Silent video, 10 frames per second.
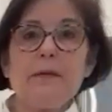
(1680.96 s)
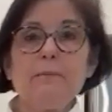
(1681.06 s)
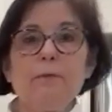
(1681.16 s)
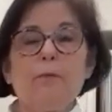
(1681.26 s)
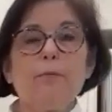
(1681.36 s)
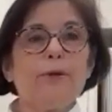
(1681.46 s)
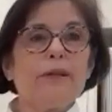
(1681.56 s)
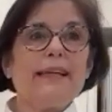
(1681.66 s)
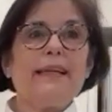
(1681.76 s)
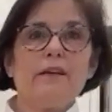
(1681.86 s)
people will put
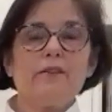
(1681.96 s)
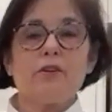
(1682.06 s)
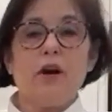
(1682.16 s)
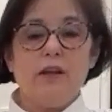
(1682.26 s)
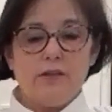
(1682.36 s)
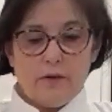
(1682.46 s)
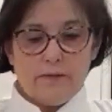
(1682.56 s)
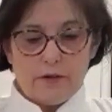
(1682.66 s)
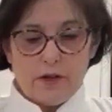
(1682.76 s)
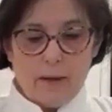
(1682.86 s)
like a sauce
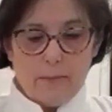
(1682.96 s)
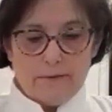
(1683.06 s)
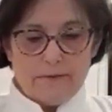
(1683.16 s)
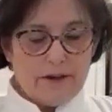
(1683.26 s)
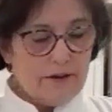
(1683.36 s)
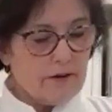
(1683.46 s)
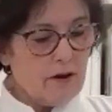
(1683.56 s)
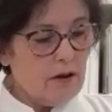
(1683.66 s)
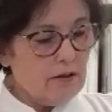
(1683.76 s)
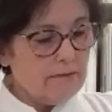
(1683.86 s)
over top of their
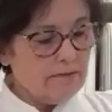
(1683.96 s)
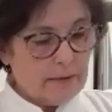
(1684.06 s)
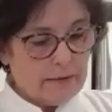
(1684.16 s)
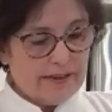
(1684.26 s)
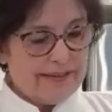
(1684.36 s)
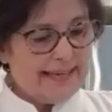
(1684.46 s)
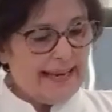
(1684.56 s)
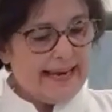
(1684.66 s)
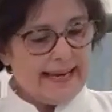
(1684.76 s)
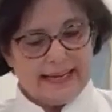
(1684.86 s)
cauliflower
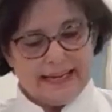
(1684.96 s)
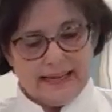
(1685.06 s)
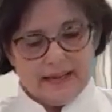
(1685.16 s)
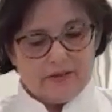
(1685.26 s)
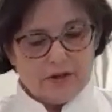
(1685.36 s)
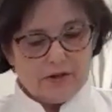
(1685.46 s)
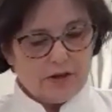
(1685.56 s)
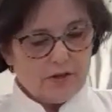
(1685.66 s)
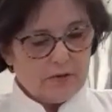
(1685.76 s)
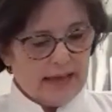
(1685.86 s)
steak. So you
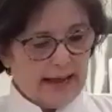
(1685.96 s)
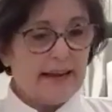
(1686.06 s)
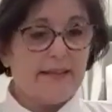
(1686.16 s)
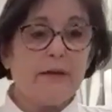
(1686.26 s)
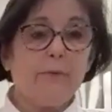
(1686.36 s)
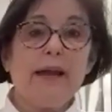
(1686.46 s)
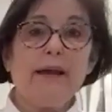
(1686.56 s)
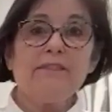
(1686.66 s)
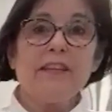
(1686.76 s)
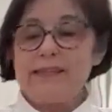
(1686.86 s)
could do that. I think we
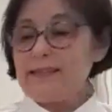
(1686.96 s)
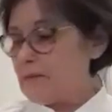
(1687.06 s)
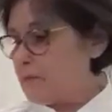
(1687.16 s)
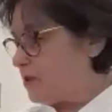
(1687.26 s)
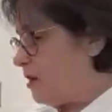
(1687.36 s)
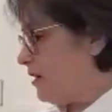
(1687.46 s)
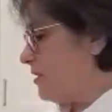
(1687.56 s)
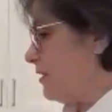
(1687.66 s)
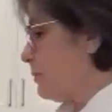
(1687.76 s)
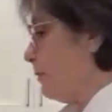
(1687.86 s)
have done some
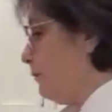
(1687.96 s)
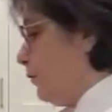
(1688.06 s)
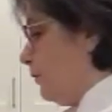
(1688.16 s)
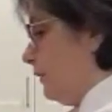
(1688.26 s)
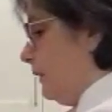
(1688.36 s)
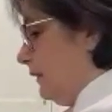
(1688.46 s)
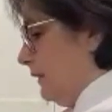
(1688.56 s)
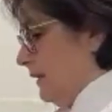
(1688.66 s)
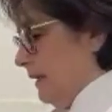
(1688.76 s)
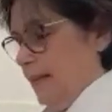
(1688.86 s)
sauces before
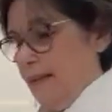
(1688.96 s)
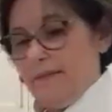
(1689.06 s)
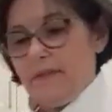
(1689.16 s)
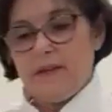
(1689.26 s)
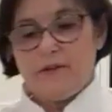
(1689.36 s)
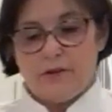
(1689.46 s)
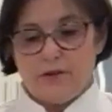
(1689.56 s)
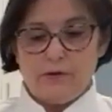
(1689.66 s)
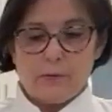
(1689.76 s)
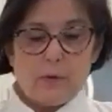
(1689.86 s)
that you could
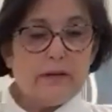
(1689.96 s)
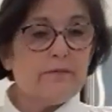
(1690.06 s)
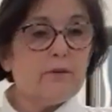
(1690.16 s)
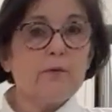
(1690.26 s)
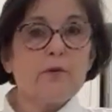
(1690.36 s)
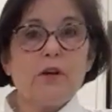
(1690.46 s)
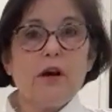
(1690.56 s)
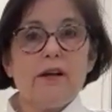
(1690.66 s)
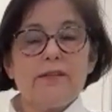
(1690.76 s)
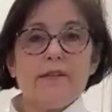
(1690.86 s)
use one of those
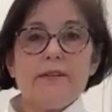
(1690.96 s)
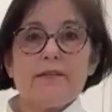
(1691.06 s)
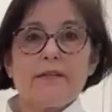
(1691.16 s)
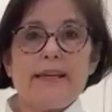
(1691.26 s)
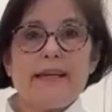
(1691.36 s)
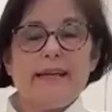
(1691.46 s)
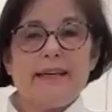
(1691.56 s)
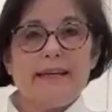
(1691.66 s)
sauces, like